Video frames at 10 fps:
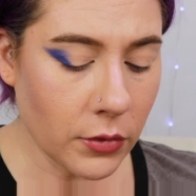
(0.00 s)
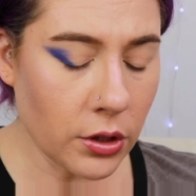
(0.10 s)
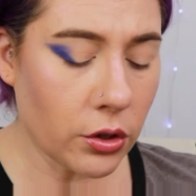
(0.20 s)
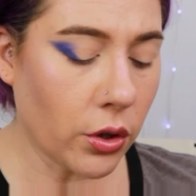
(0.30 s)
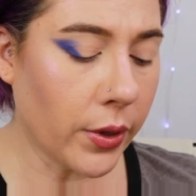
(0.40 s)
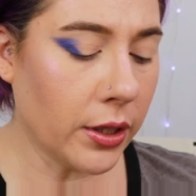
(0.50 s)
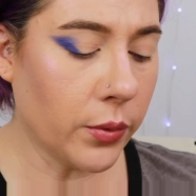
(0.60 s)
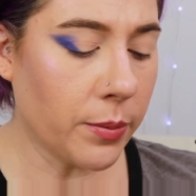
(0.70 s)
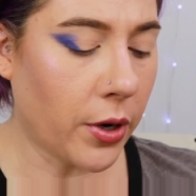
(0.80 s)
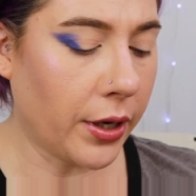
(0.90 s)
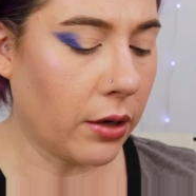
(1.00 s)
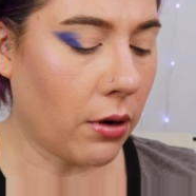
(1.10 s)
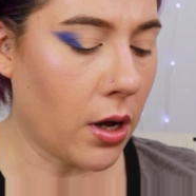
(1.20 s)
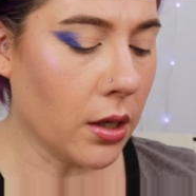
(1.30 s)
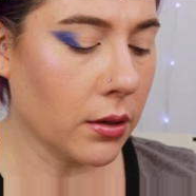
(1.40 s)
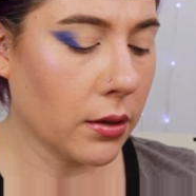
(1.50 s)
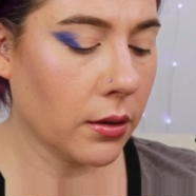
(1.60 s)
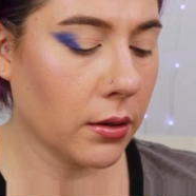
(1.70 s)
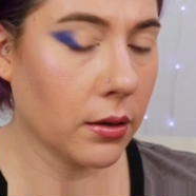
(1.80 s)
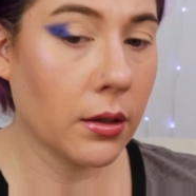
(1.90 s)
So going in with Mardi Gras,
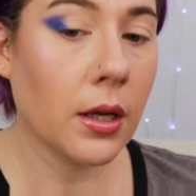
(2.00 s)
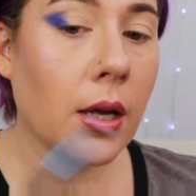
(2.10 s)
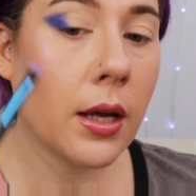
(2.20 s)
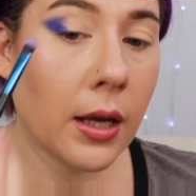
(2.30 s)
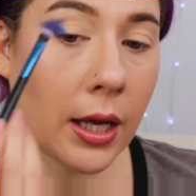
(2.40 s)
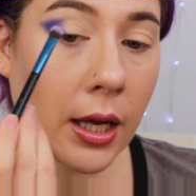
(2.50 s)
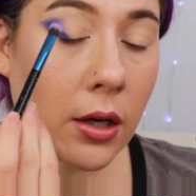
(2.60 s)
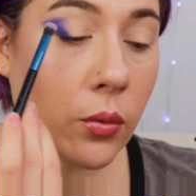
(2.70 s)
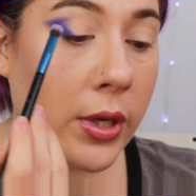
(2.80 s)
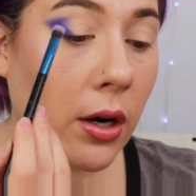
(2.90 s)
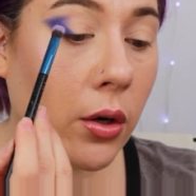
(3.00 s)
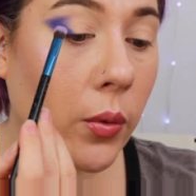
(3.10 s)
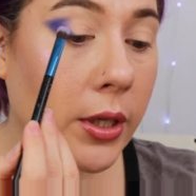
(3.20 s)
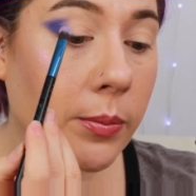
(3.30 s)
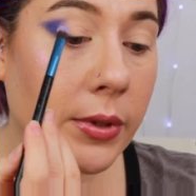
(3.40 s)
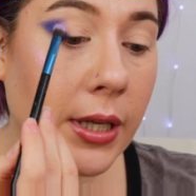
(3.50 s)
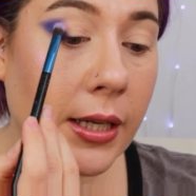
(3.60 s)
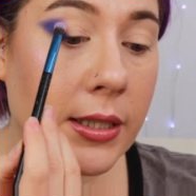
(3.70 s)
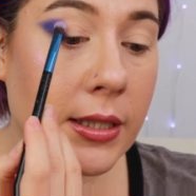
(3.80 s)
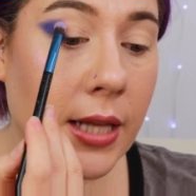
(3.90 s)
and we are going to place